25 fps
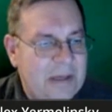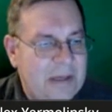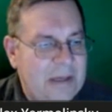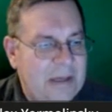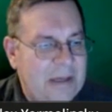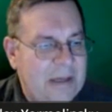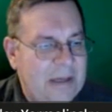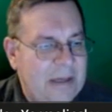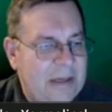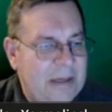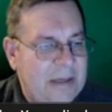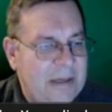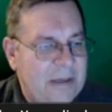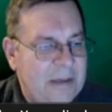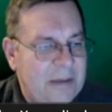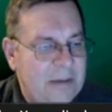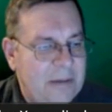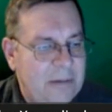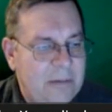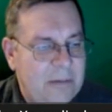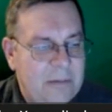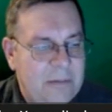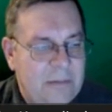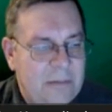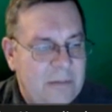
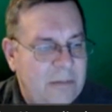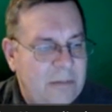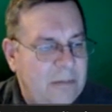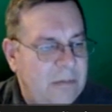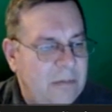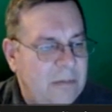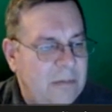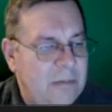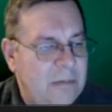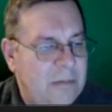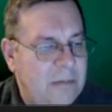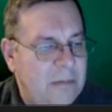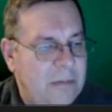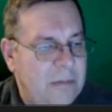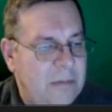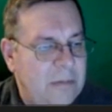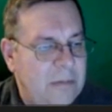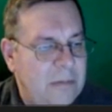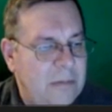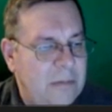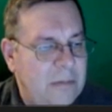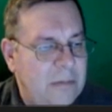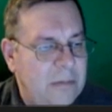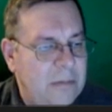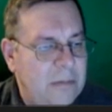
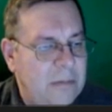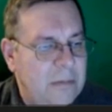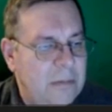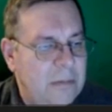[no speech]